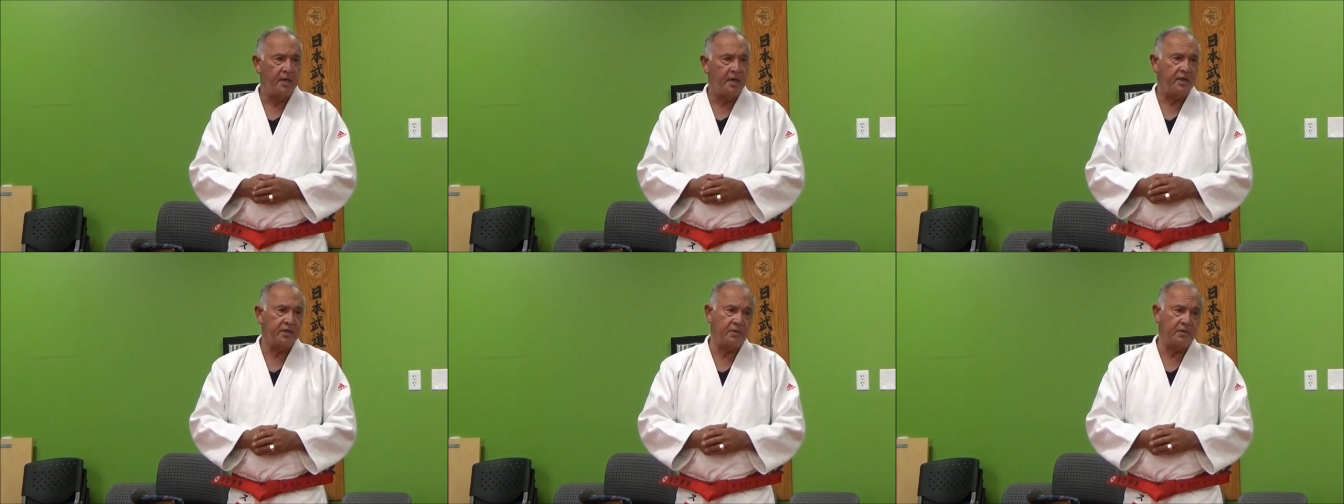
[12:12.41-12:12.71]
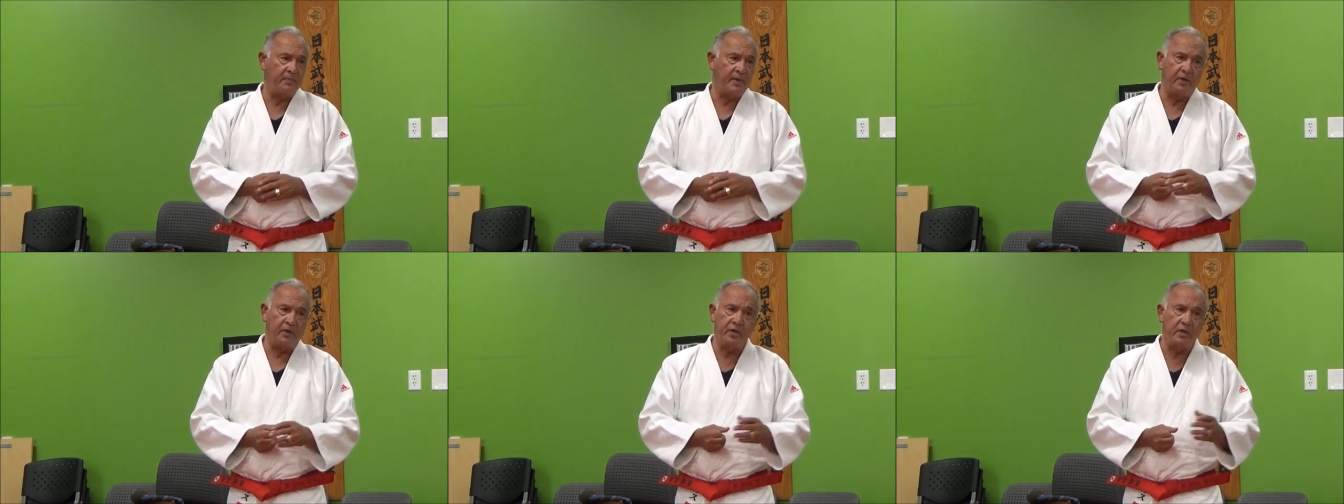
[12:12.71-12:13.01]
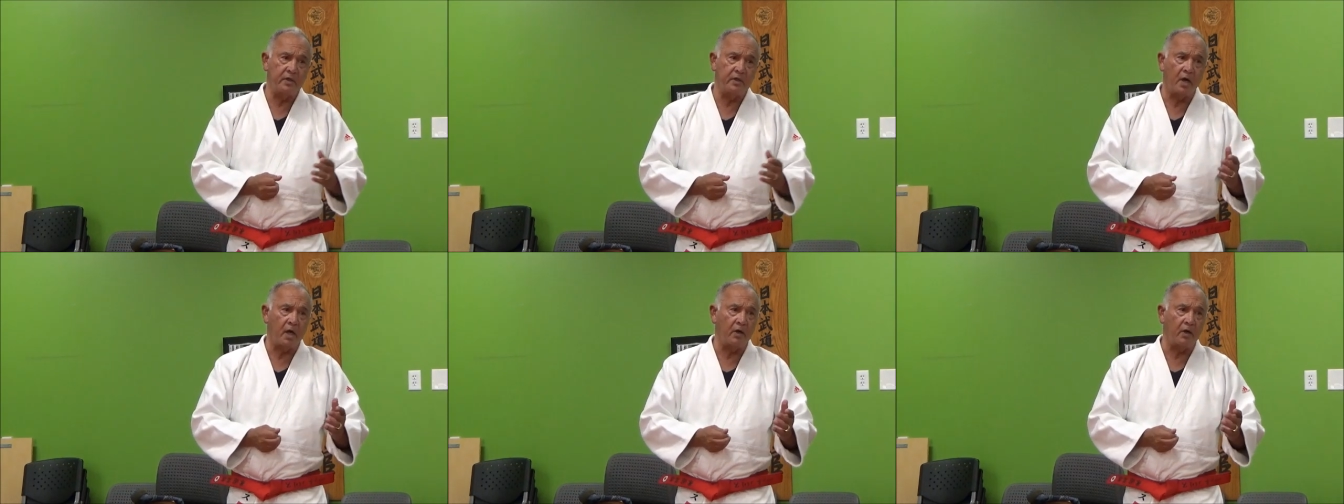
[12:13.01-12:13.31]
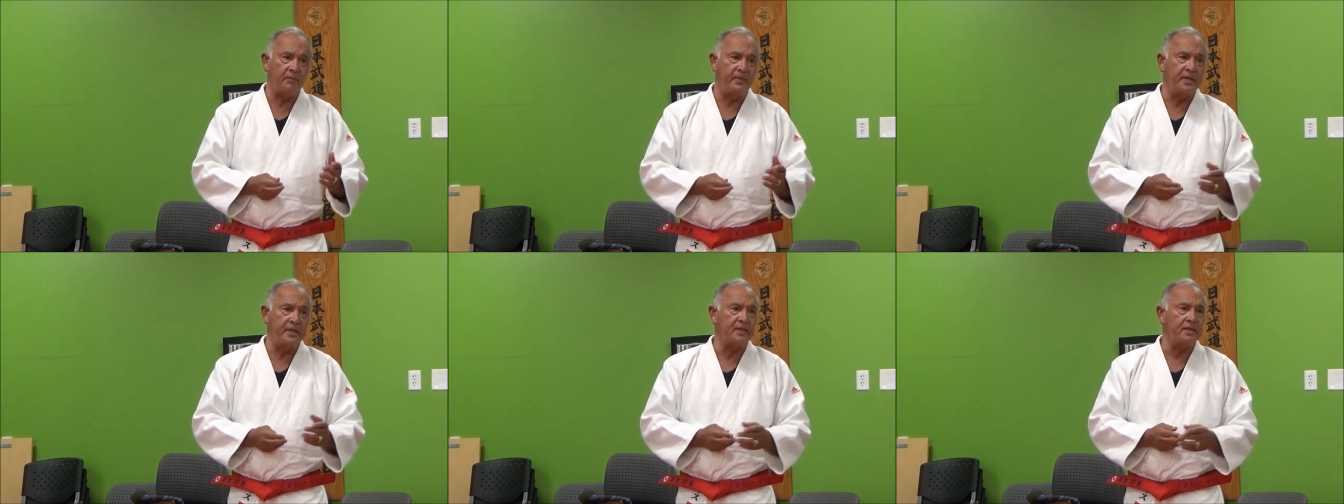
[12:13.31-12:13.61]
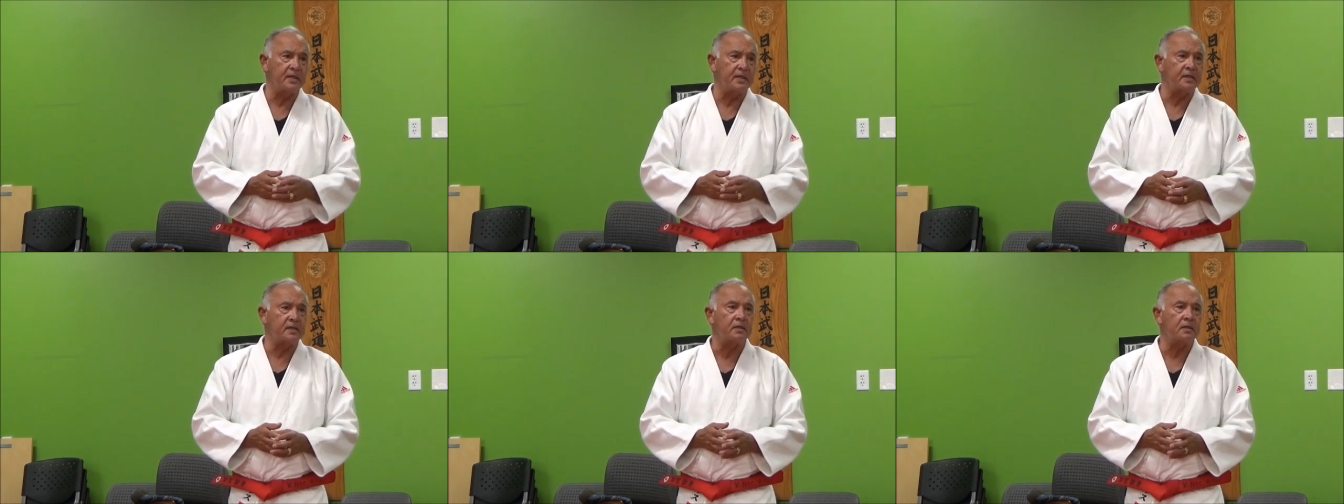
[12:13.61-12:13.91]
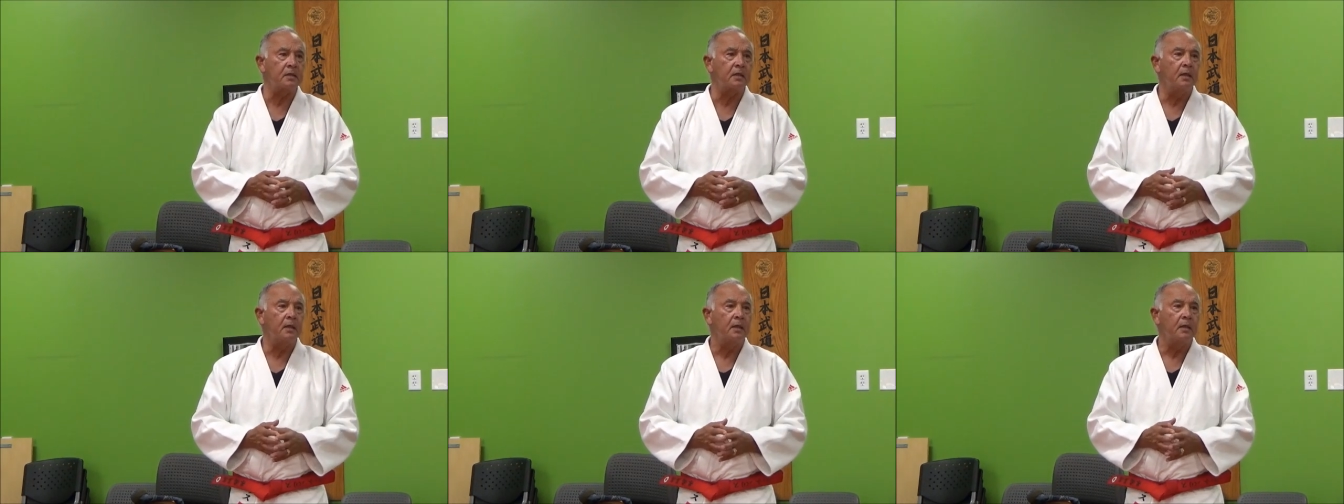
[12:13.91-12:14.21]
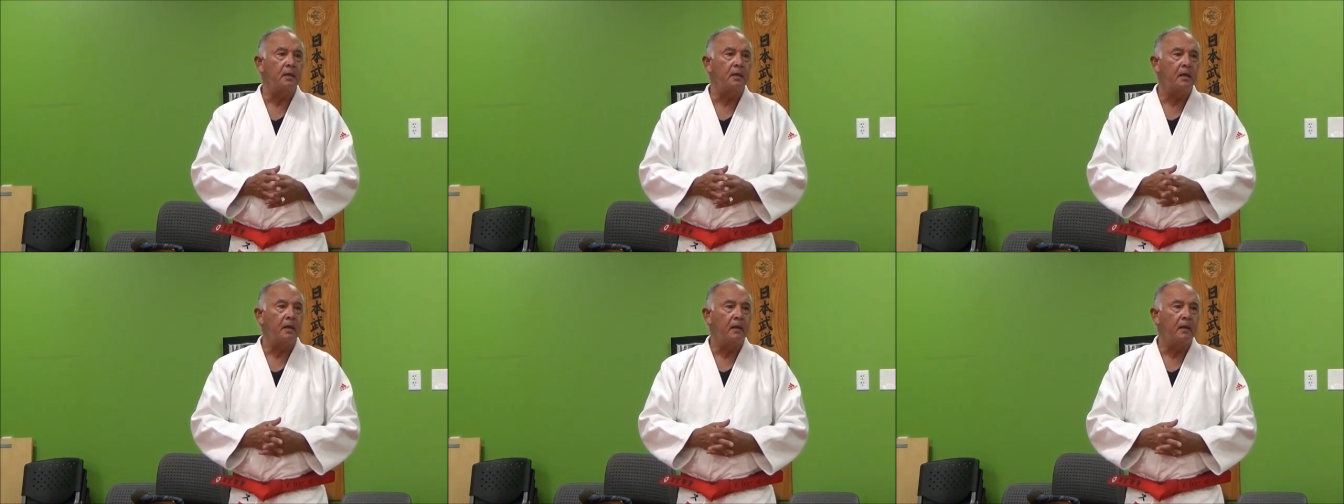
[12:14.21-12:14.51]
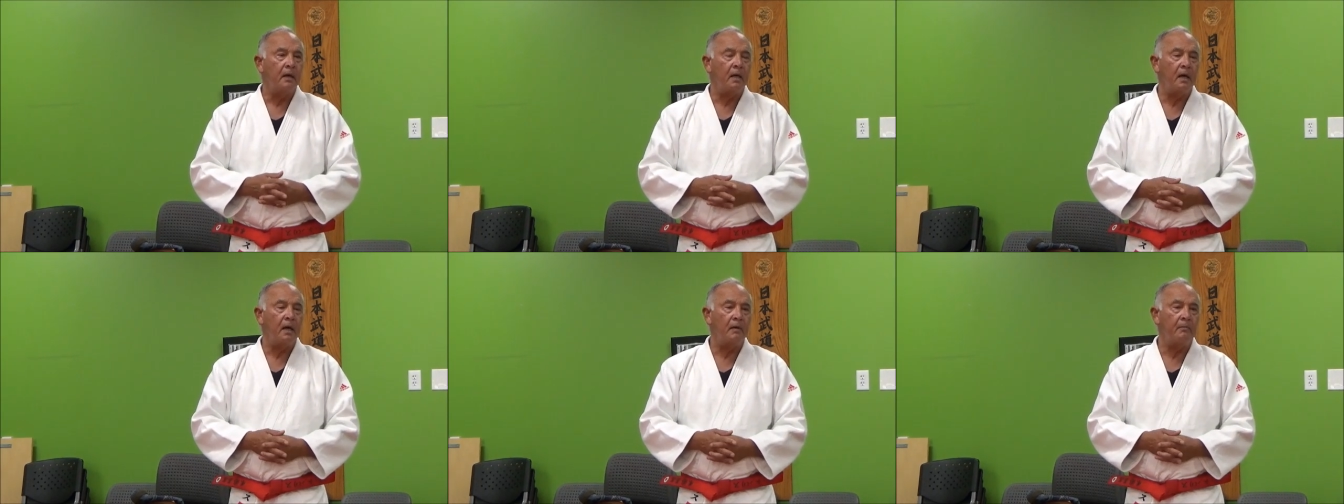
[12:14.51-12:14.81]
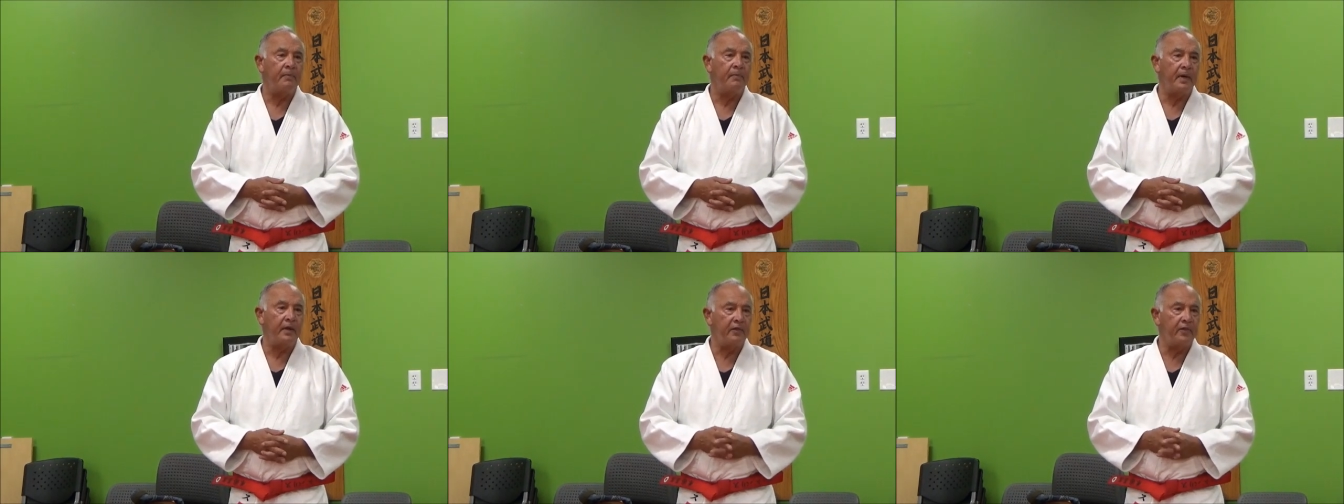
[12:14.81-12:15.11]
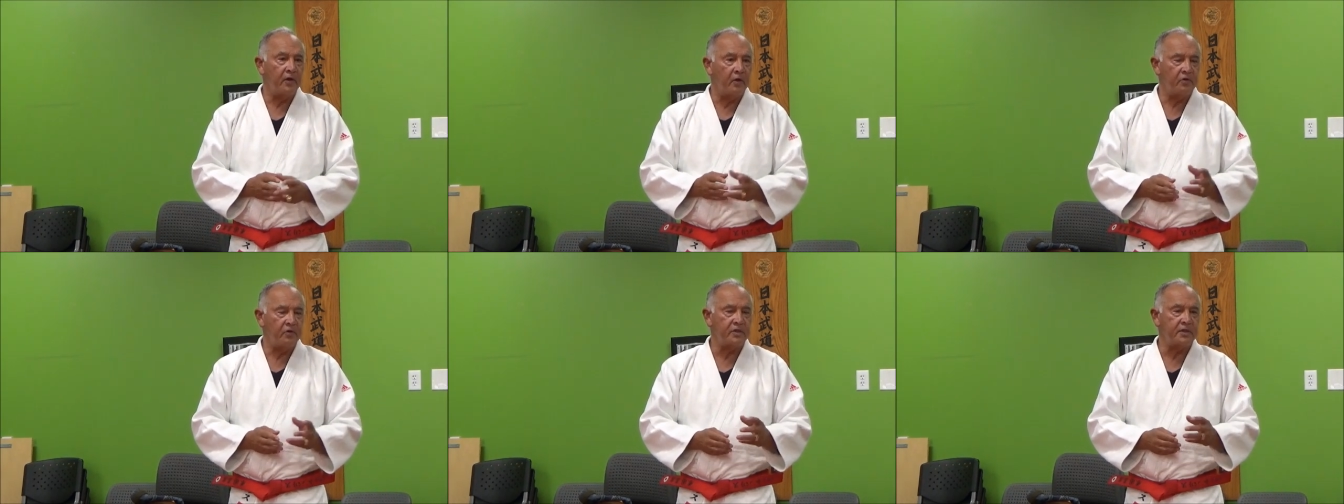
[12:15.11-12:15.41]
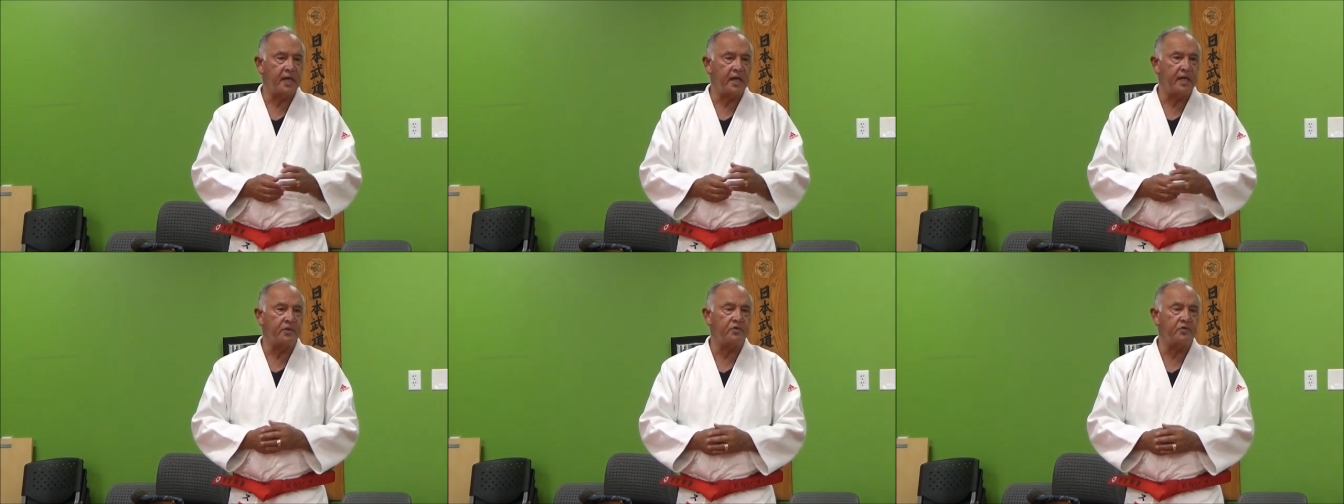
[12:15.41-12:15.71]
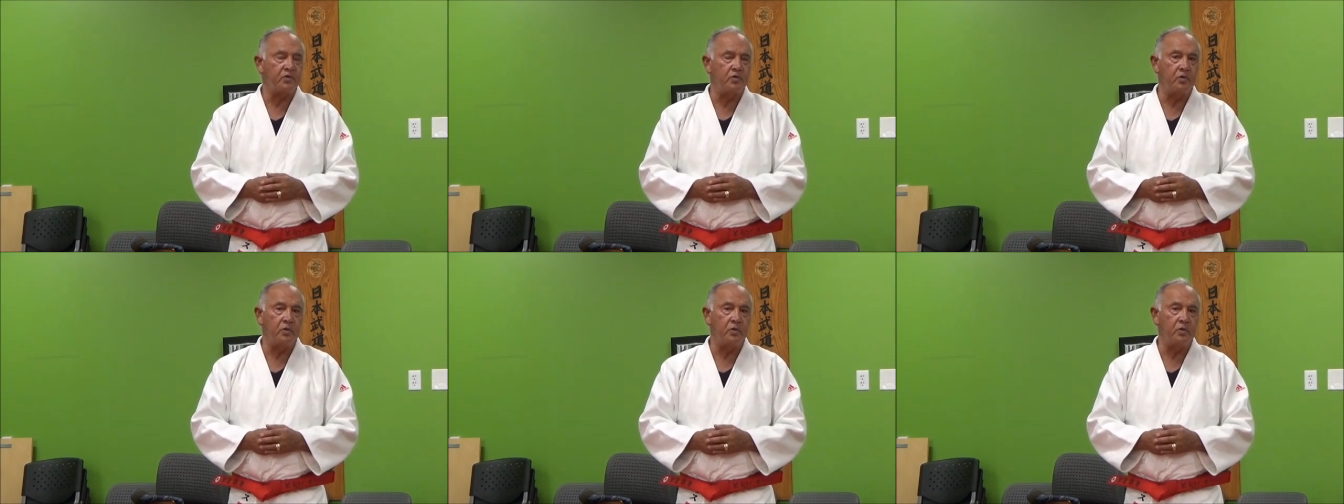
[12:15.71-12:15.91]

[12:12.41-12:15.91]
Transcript: It's $1 billion business. But in those days,